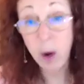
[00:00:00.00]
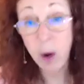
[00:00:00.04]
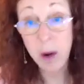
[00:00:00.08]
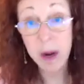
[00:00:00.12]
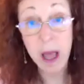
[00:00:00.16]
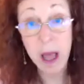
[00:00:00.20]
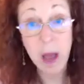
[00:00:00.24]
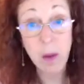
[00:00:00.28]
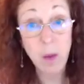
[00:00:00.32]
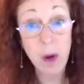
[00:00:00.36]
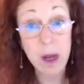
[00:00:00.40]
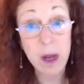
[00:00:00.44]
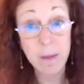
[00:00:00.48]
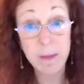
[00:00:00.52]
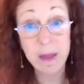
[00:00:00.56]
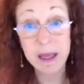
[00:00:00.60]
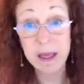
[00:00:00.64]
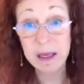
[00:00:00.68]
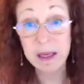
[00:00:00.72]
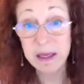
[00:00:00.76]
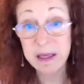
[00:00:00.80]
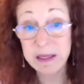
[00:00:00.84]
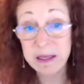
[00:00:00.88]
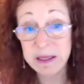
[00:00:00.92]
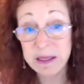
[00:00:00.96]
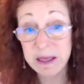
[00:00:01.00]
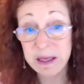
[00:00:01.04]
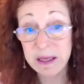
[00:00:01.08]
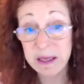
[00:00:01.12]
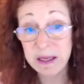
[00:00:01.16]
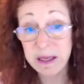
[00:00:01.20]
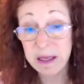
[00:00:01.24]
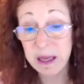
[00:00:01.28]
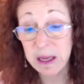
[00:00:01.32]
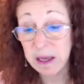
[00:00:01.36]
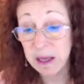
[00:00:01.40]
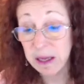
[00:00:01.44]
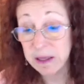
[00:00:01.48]
And I want to make extend
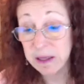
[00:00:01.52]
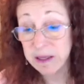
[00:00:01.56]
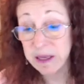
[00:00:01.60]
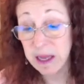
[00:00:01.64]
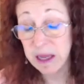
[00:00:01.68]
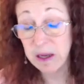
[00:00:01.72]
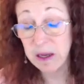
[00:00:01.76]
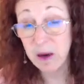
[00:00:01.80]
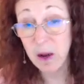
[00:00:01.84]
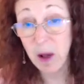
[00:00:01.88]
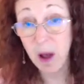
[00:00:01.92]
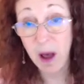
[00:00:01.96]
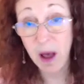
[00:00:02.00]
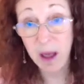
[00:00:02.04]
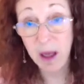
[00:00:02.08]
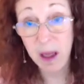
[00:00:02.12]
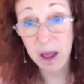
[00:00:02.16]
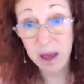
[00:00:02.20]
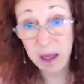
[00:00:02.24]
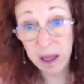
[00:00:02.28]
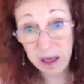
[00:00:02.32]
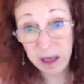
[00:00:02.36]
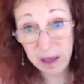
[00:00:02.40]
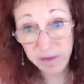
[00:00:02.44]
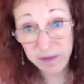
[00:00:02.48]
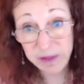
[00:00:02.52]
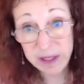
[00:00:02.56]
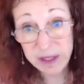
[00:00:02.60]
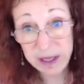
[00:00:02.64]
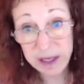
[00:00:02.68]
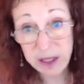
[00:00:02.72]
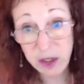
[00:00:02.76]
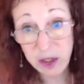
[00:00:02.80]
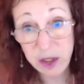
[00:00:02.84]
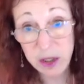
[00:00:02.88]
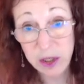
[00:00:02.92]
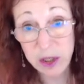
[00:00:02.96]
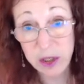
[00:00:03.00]
an
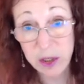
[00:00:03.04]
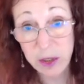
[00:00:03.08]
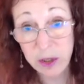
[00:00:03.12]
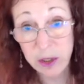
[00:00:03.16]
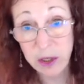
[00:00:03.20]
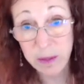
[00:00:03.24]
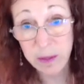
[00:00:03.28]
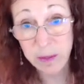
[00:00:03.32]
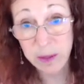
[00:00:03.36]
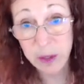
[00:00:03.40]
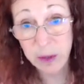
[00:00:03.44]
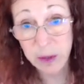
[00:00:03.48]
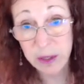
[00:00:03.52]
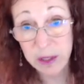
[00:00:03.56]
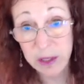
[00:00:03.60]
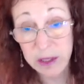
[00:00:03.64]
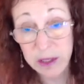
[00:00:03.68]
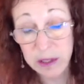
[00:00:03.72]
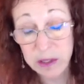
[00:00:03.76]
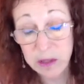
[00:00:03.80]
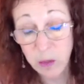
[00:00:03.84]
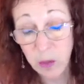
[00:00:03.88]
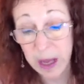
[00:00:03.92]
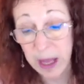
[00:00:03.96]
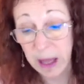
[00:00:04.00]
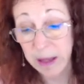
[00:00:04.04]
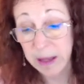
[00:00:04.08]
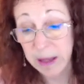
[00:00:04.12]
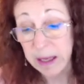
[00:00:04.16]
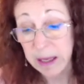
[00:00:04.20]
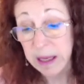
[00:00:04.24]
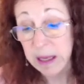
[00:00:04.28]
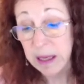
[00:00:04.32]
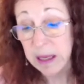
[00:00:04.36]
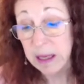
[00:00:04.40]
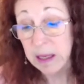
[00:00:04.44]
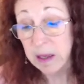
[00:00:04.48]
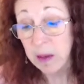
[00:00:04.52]
invitation to your community as well.
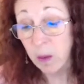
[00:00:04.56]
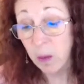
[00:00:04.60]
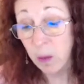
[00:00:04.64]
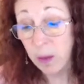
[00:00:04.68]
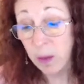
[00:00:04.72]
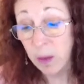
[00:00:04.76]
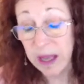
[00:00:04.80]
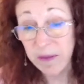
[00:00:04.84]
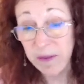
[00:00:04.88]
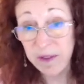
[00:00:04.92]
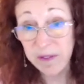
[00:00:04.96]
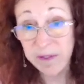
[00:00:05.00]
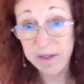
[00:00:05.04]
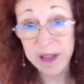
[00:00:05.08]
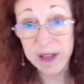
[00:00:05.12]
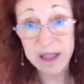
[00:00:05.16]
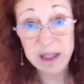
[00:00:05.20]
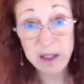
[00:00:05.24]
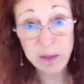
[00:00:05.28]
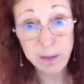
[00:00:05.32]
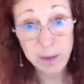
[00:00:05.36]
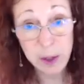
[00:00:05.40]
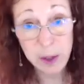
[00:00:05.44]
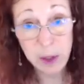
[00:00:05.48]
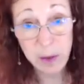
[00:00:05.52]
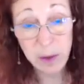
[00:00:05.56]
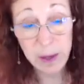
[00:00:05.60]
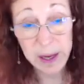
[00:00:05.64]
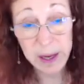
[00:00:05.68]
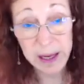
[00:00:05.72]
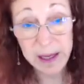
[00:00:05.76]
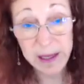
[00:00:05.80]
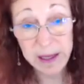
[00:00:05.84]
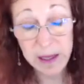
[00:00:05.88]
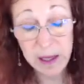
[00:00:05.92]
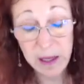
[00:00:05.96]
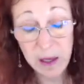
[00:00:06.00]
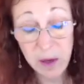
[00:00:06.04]
We have a Facebook
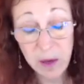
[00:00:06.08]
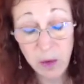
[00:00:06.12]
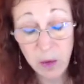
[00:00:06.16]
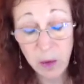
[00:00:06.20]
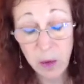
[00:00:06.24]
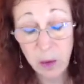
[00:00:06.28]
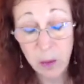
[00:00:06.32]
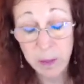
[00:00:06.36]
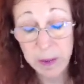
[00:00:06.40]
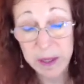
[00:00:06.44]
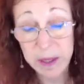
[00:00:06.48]
group.